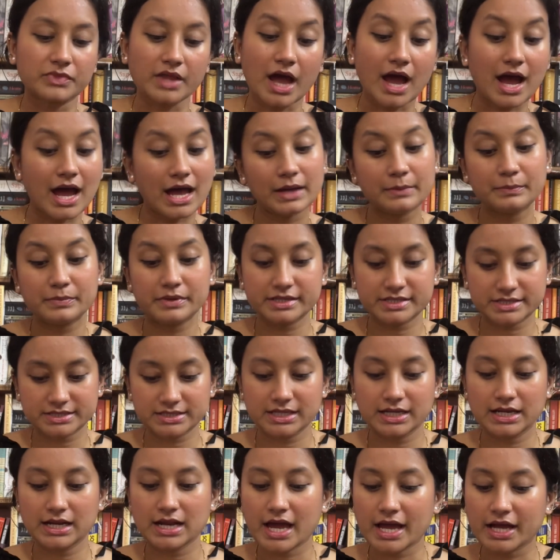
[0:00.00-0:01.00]
I
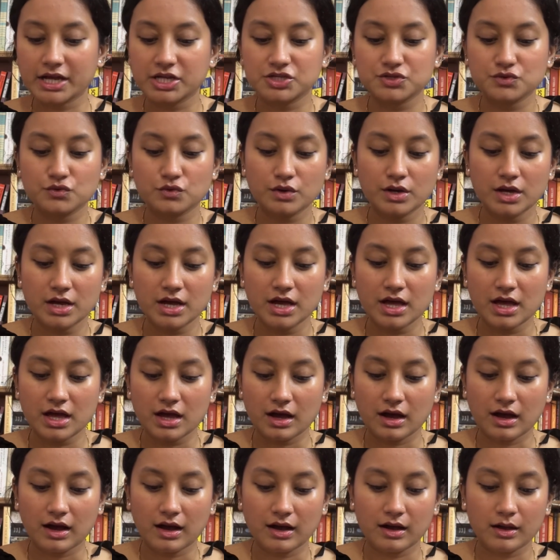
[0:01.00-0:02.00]
personally like to
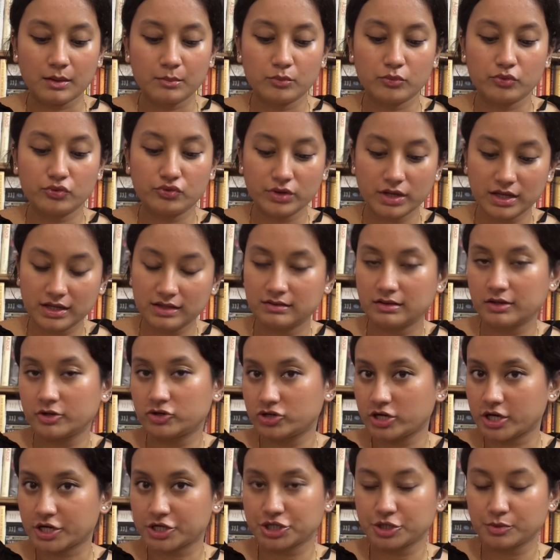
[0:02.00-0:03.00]
read the
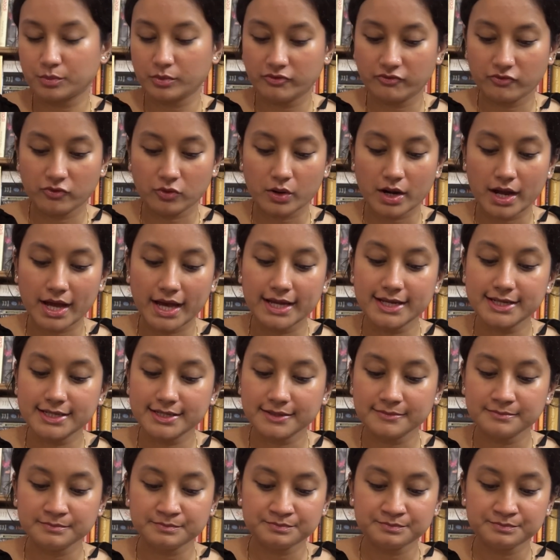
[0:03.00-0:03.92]
introduction beforehand,